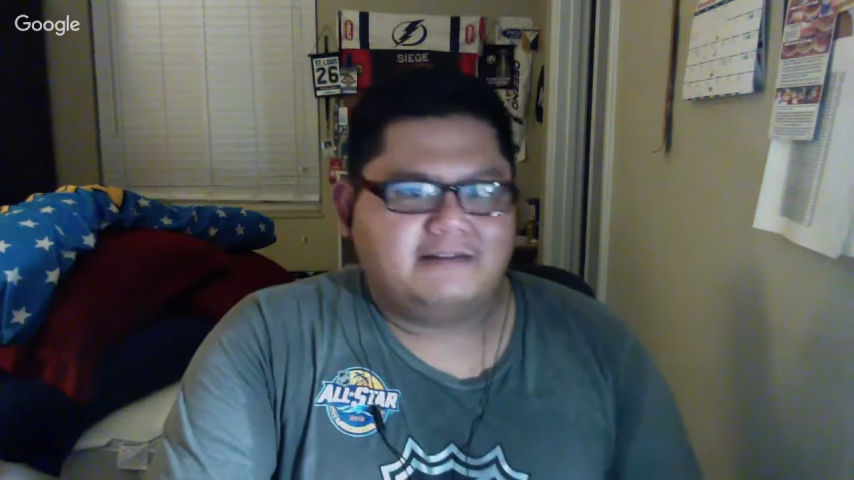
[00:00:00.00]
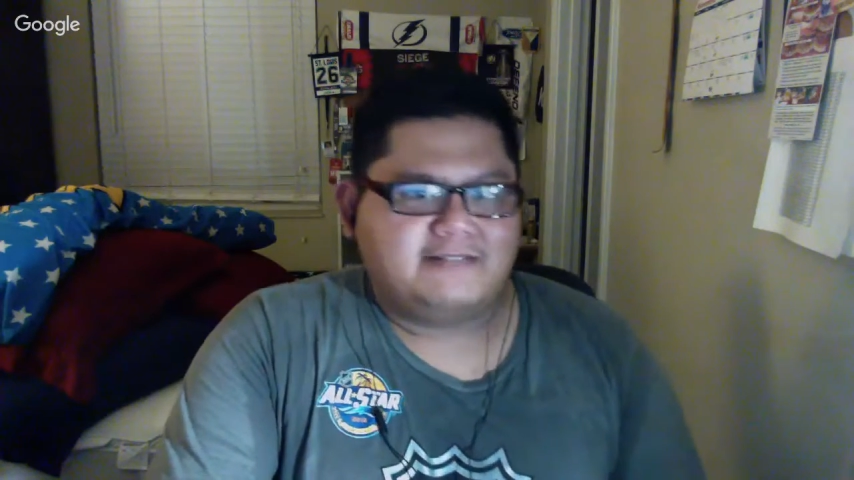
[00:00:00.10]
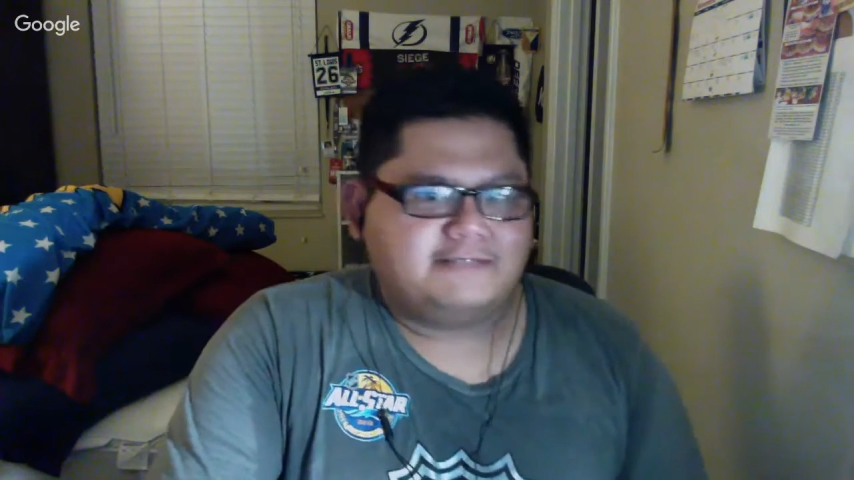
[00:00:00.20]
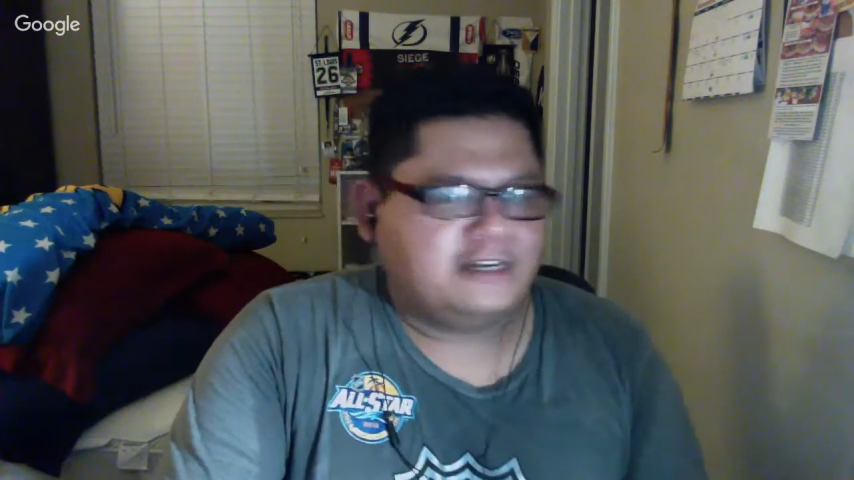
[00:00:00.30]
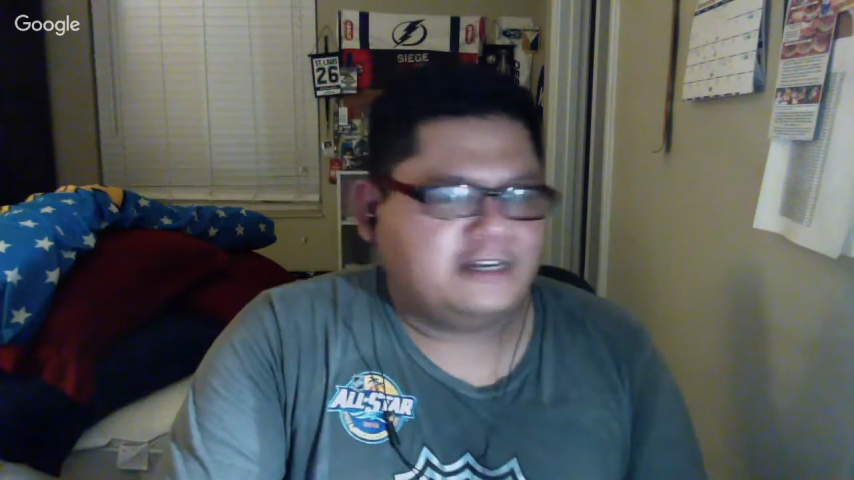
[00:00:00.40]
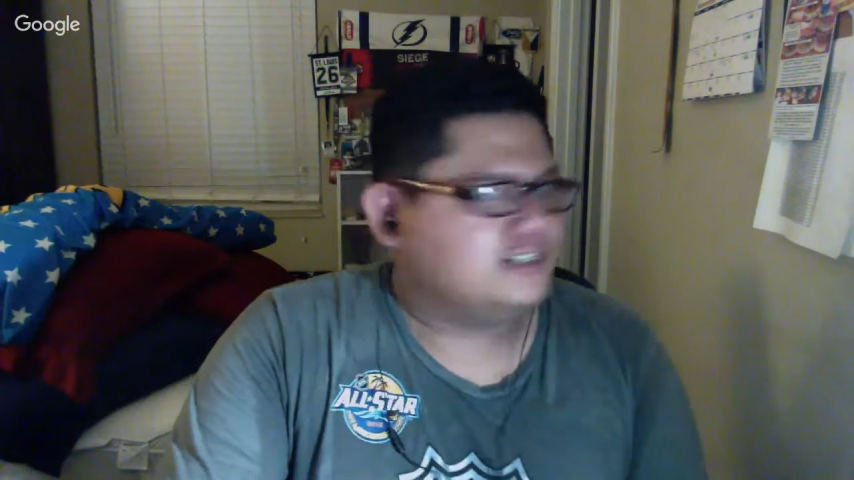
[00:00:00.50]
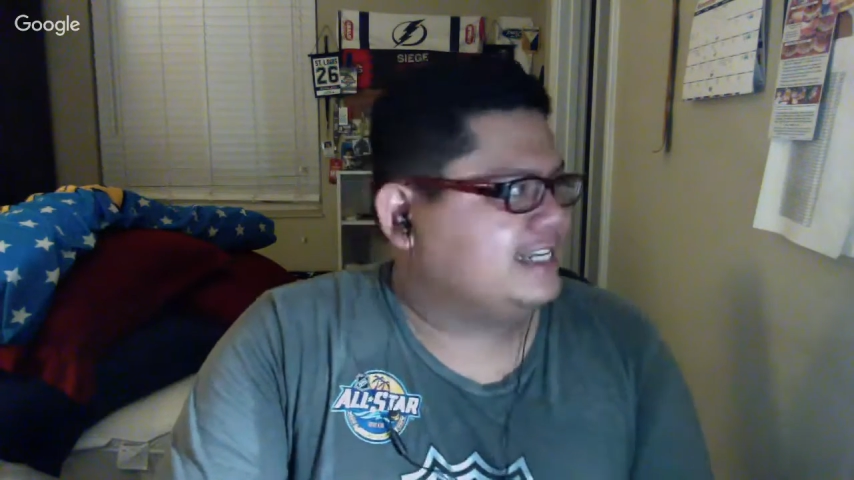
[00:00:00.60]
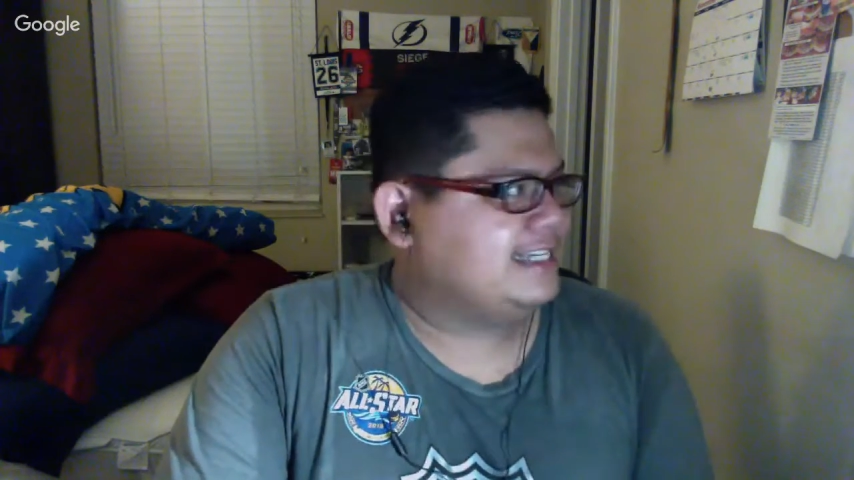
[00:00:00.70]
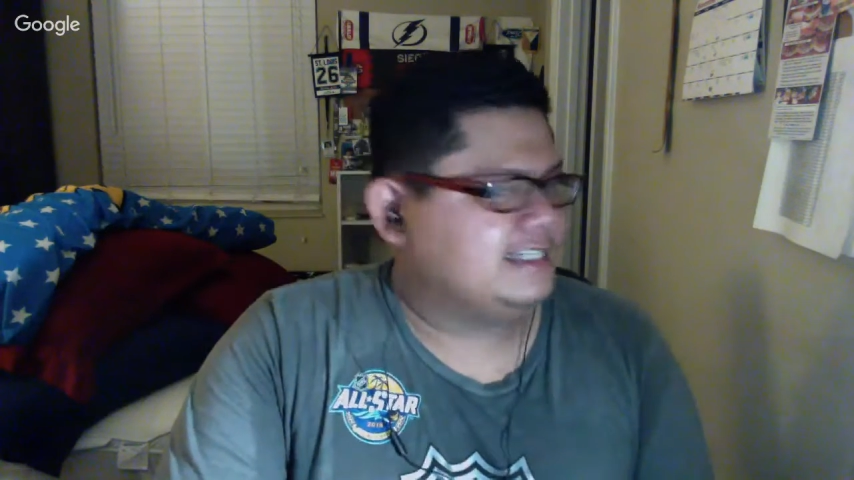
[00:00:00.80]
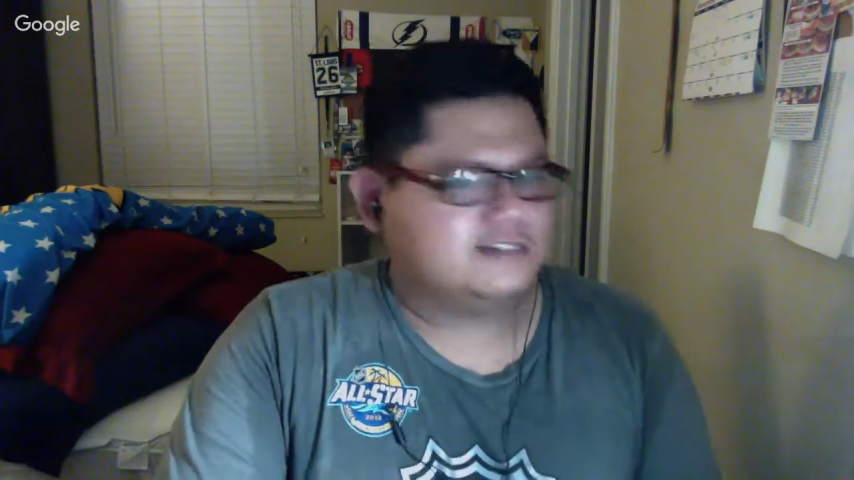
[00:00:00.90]

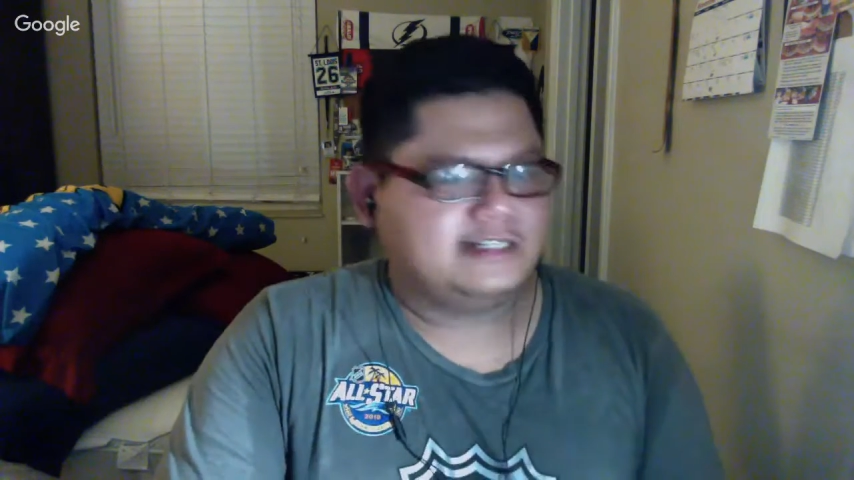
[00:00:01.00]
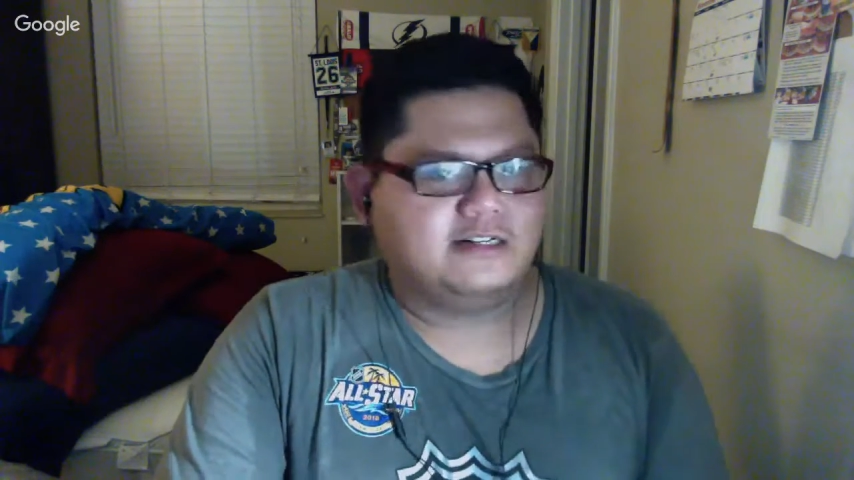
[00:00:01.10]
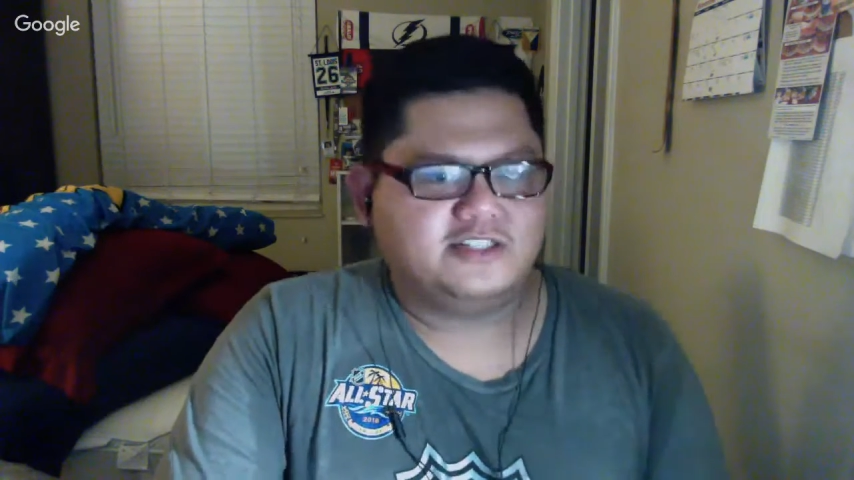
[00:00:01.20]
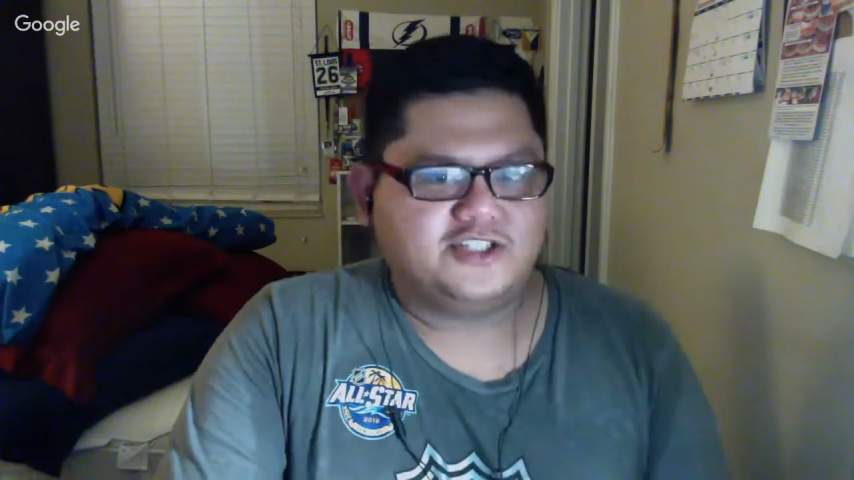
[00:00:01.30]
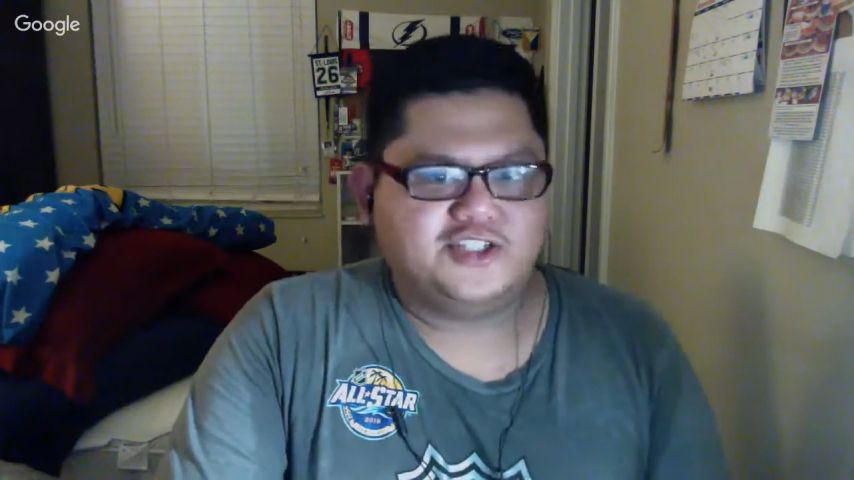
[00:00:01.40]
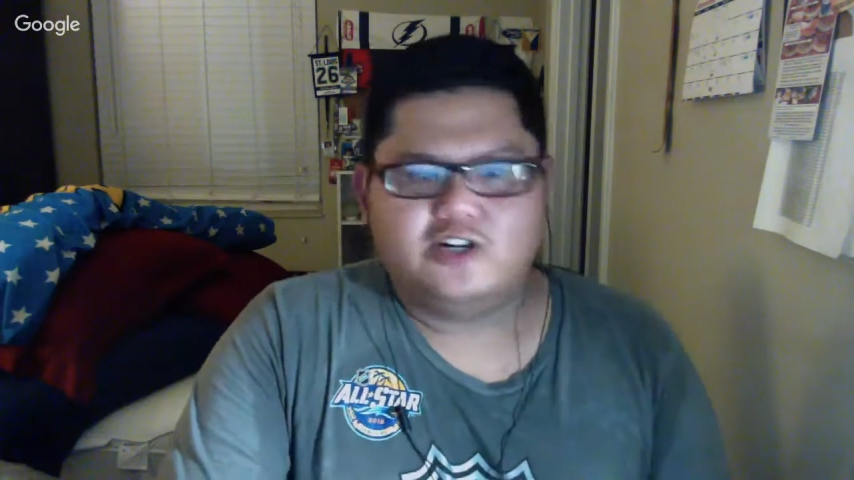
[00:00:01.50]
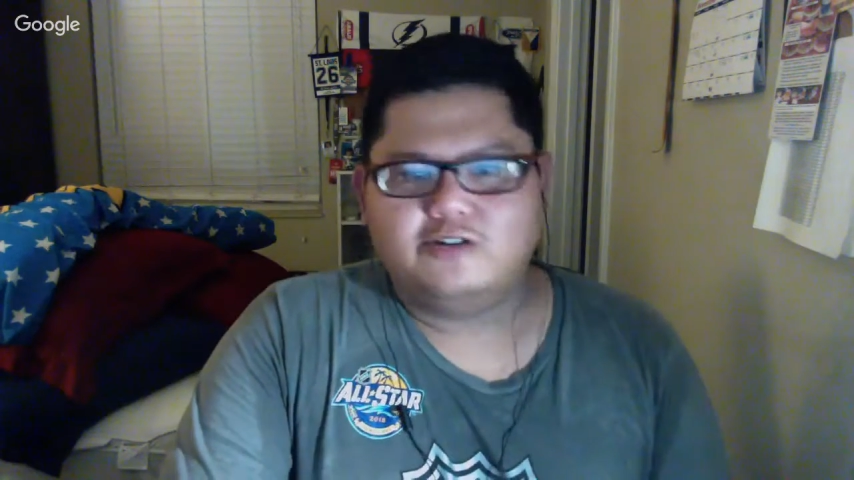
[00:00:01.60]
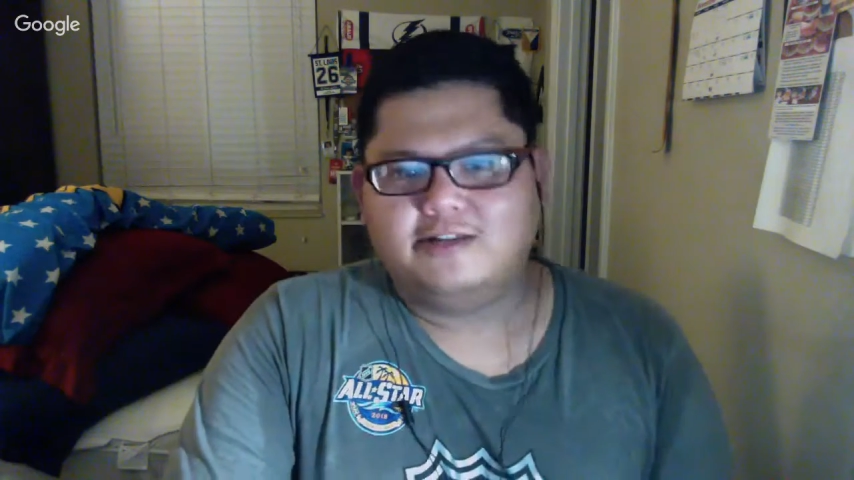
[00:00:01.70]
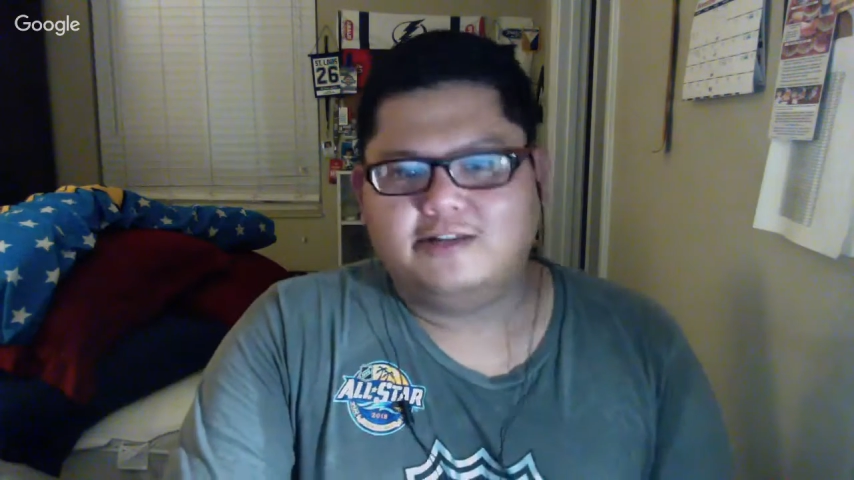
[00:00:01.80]
especially they're on a show like